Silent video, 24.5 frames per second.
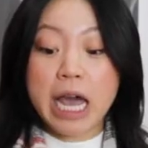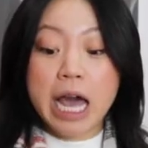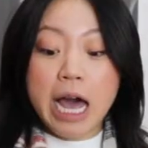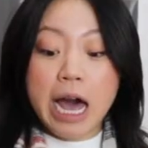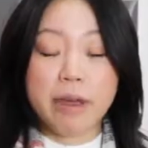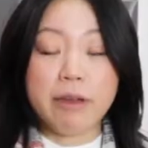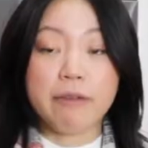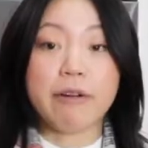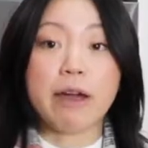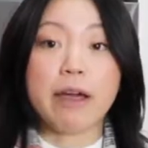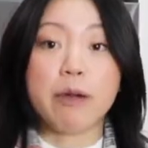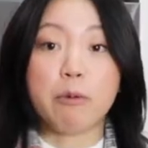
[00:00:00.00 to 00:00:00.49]

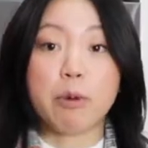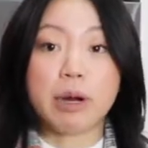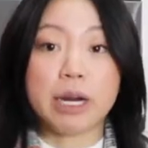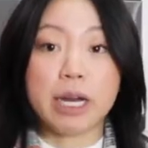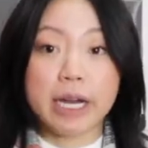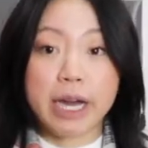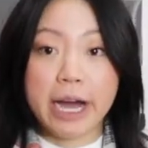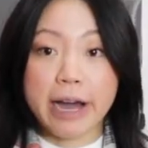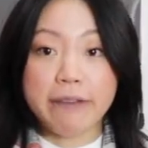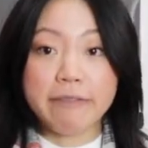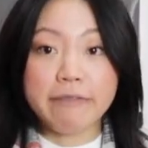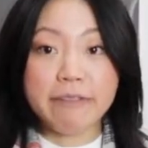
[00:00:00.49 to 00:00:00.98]
If I want
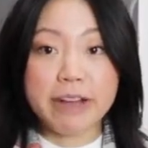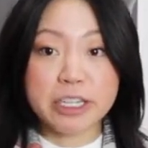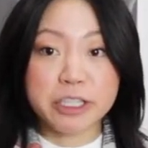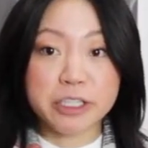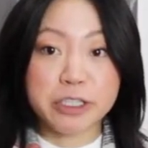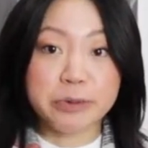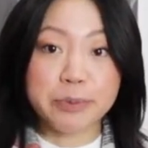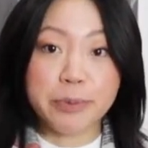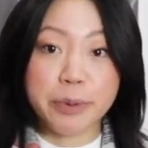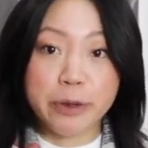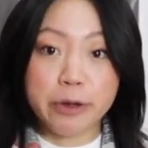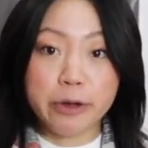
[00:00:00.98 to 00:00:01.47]
to cut
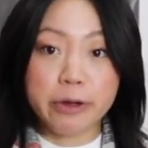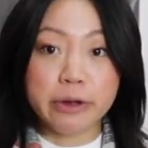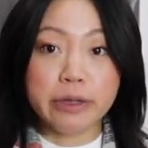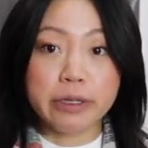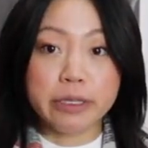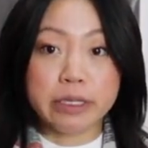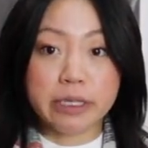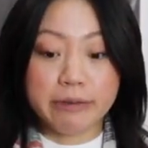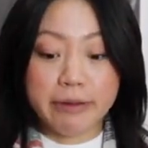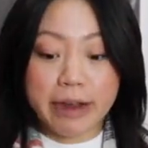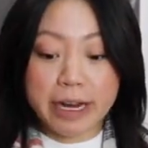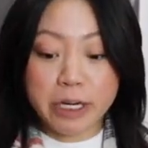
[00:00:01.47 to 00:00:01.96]

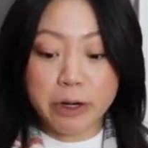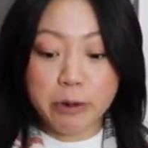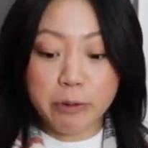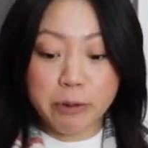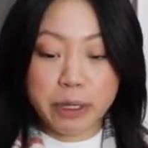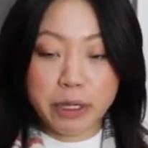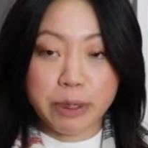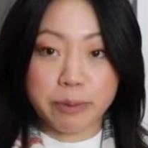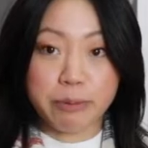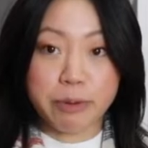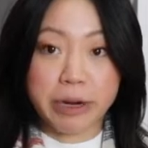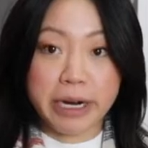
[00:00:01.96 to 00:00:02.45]
vegetables, if I don't
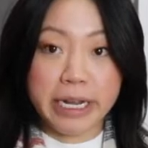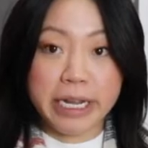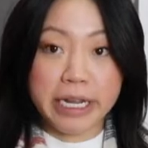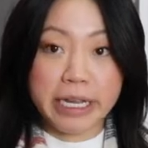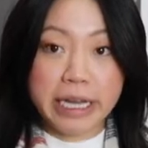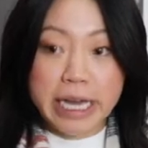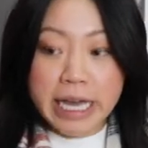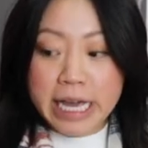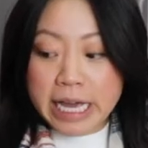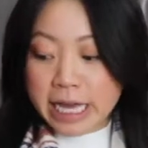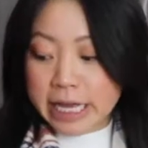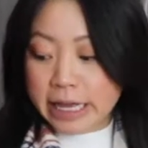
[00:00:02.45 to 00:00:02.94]
want to bring
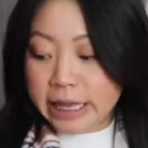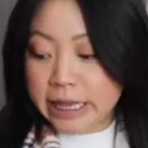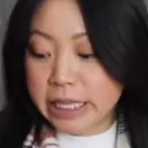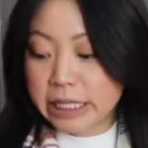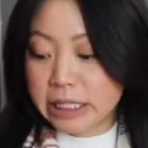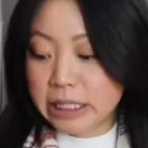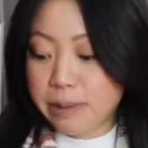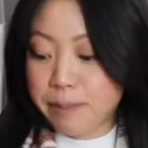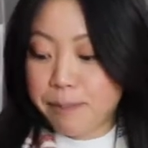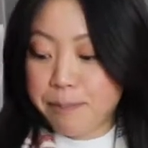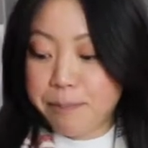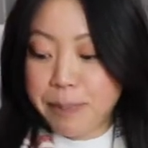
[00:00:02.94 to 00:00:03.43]

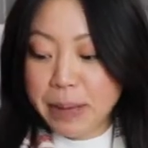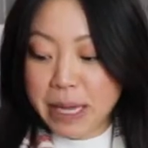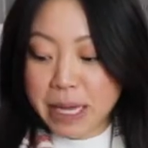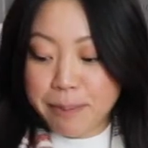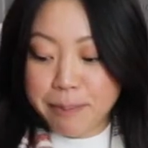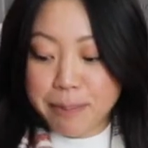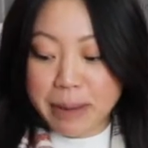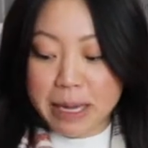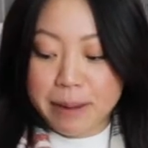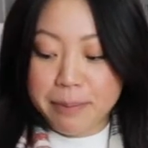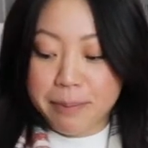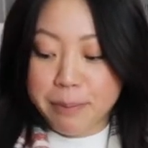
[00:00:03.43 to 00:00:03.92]
this
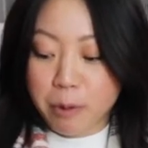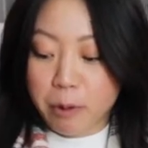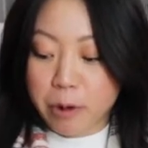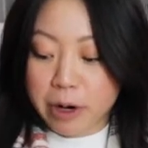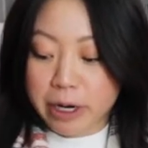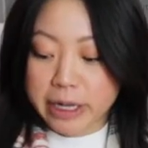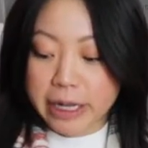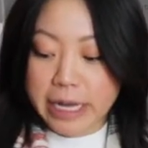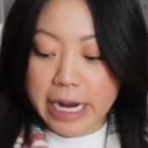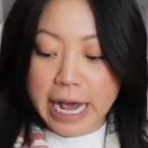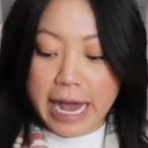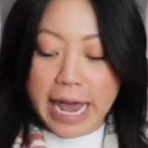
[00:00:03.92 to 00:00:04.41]
big
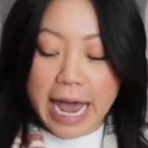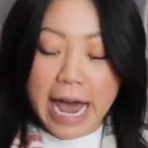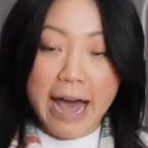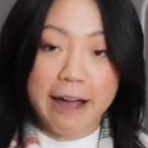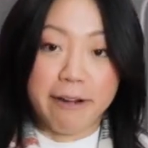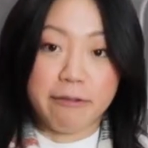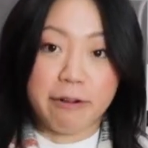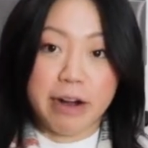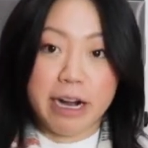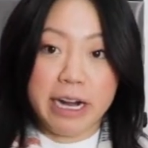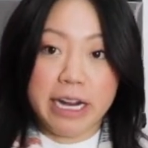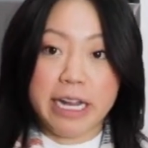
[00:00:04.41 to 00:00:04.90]
board that I
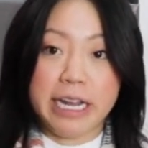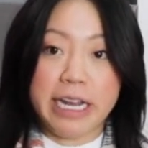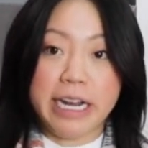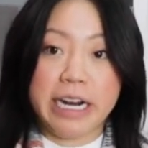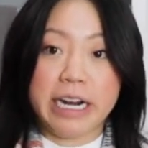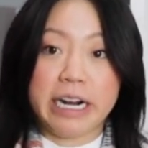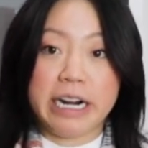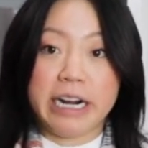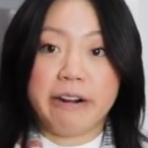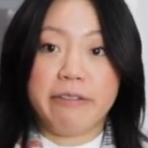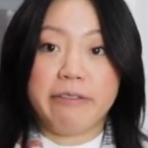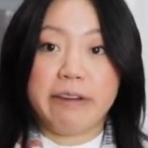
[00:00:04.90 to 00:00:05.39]
have right
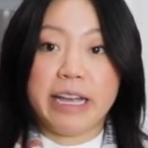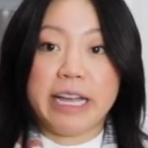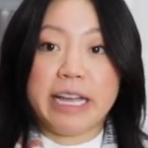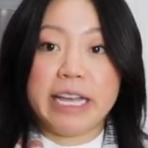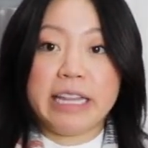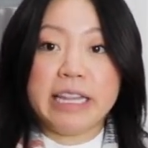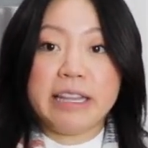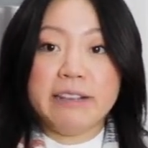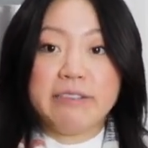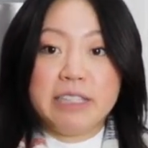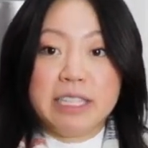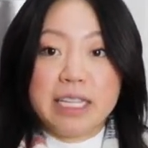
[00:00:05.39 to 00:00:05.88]
here, if I
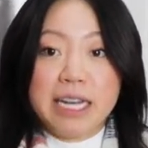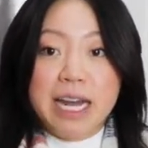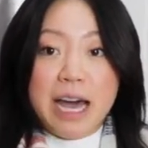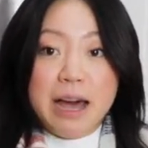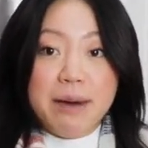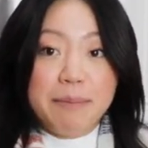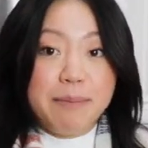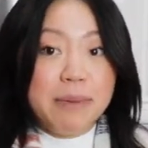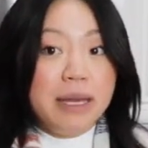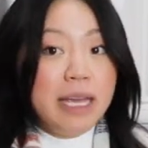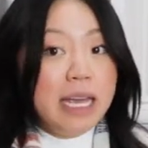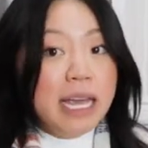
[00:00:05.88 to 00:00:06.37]
can lift it
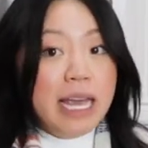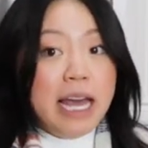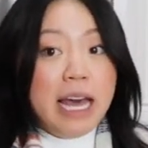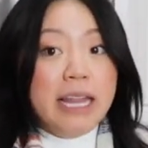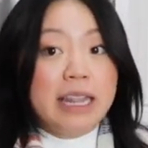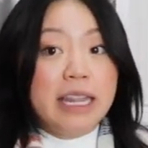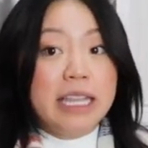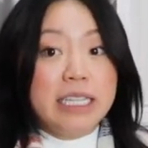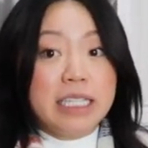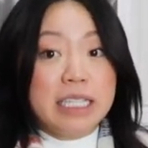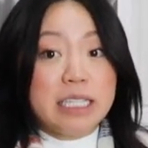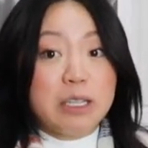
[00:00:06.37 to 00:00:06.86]
up.
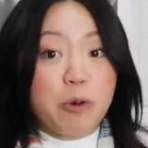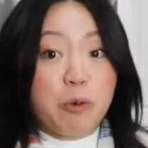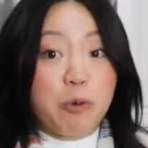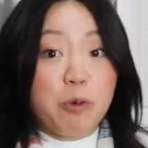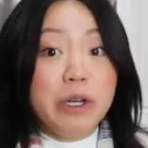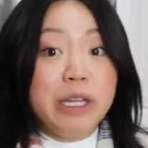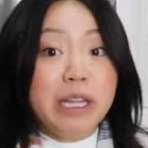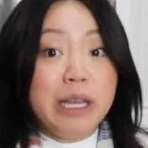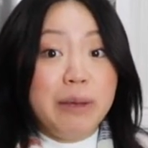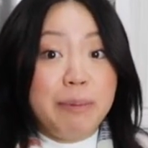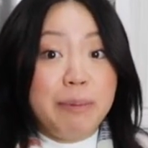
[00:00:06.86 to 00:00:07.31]
This is a really